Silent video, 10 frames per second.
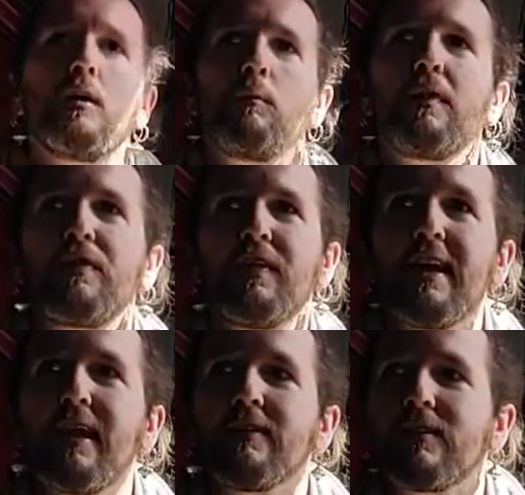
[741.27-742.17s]
But the
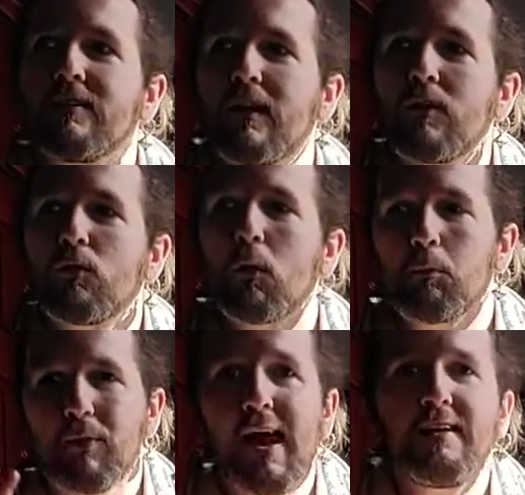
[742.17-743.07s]
thing is that we're
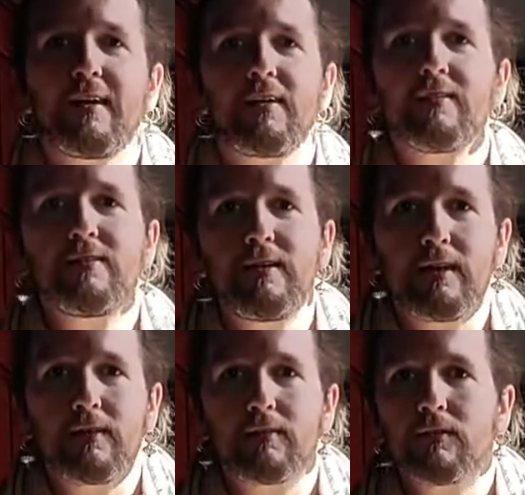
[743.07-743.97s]
planting
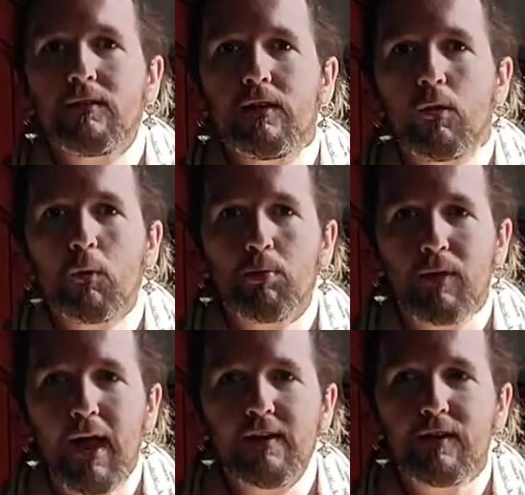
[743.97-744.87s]
seeds. You know, we're
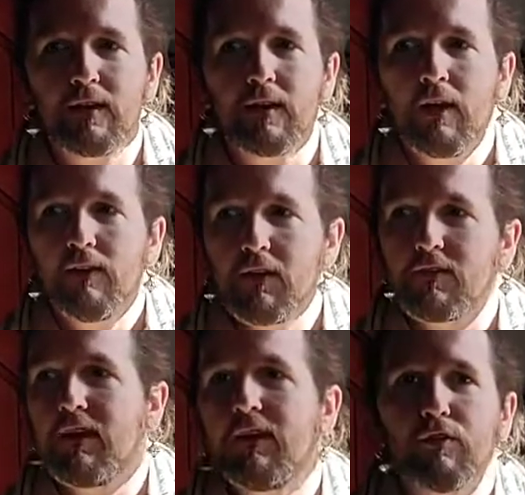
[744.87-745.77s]
planting these
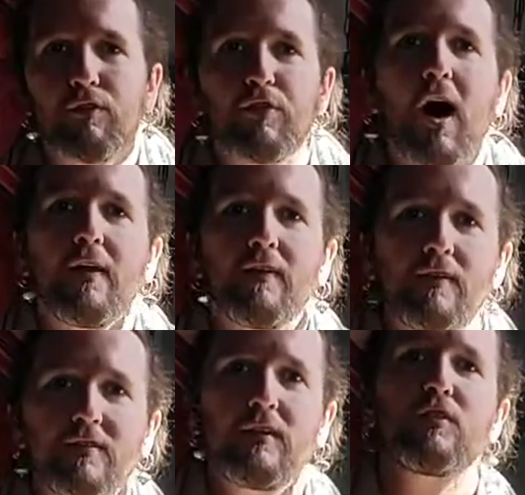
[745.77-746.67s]
seeds of thought, these
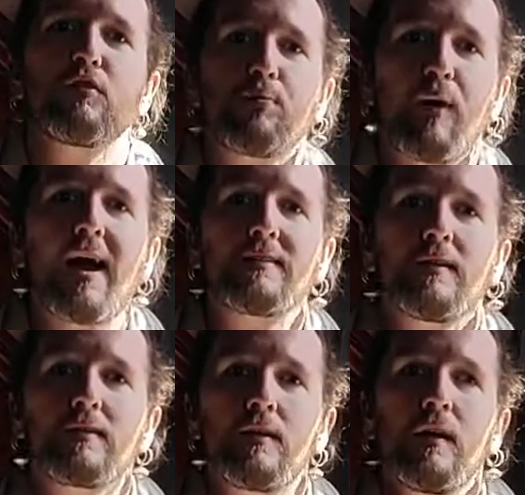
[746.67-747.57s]
seeds of
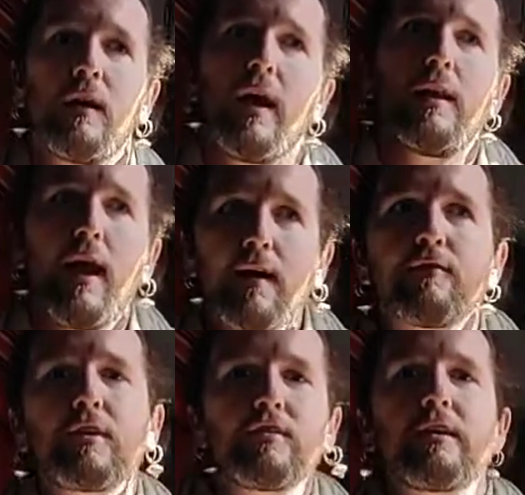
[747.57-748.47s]
practice. And
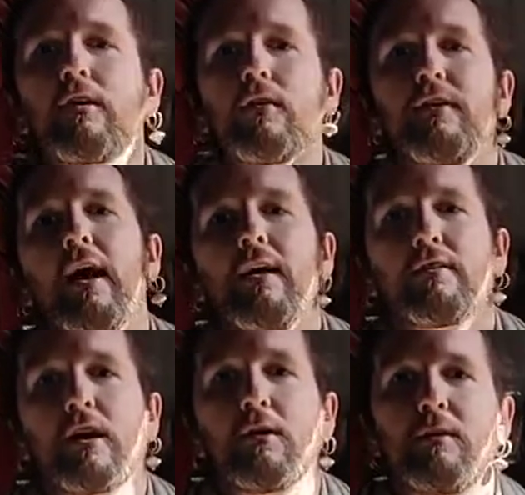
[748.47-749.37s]
every single day
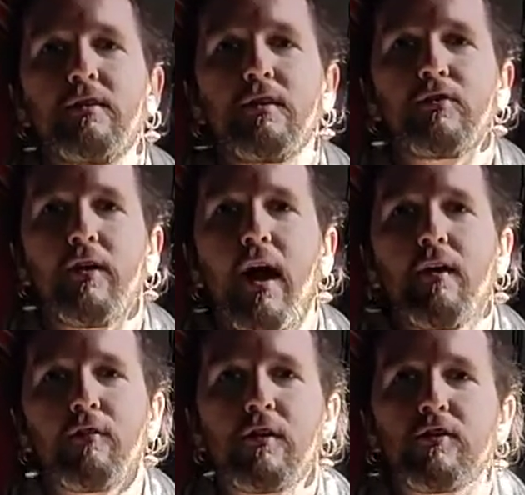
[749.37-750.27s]
is going to be different.
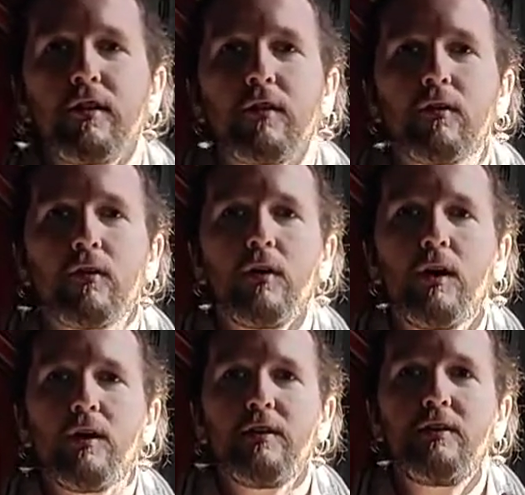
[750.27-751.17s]
Every single
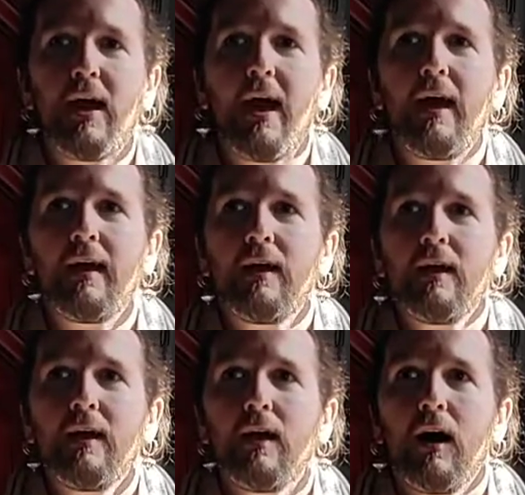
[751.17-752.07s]
day
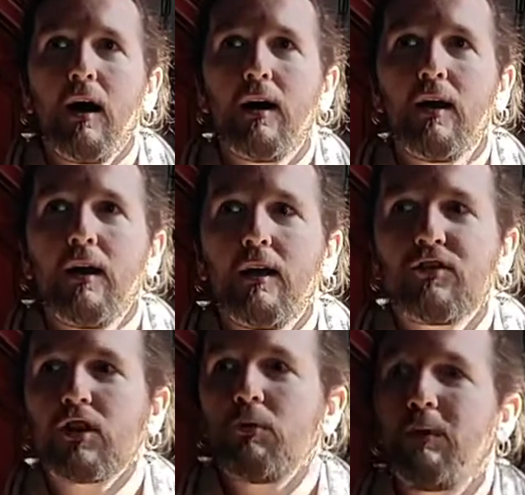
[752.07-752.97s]

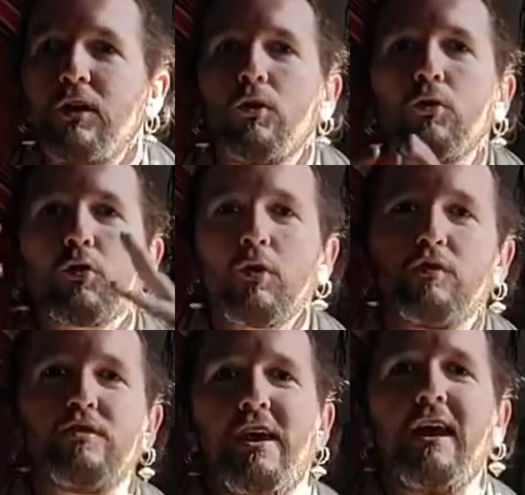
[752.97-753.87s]
is going to be a new sort
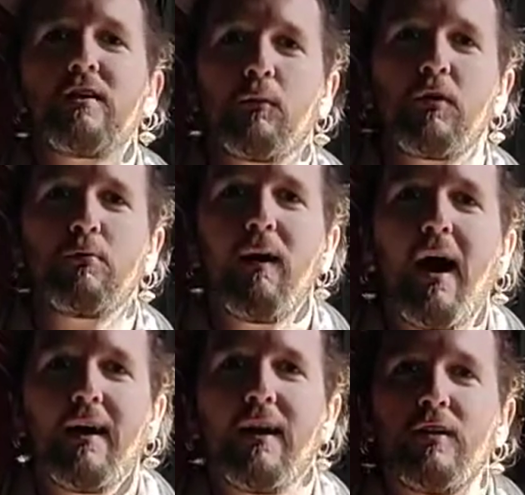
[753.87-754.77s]
of date with
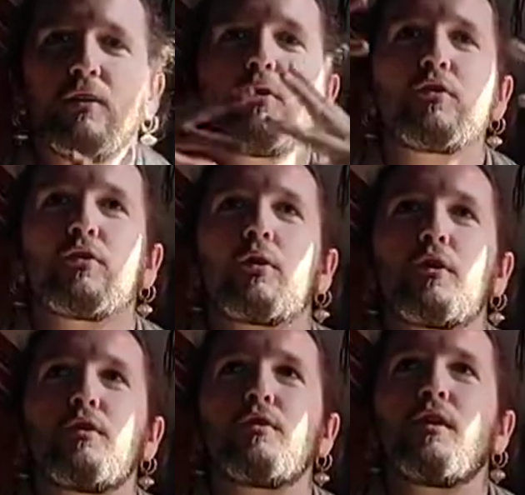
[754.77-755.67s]
Maya, a new sort
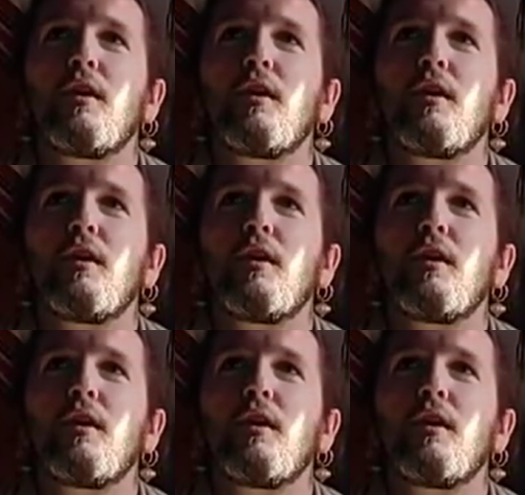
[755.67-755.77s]
of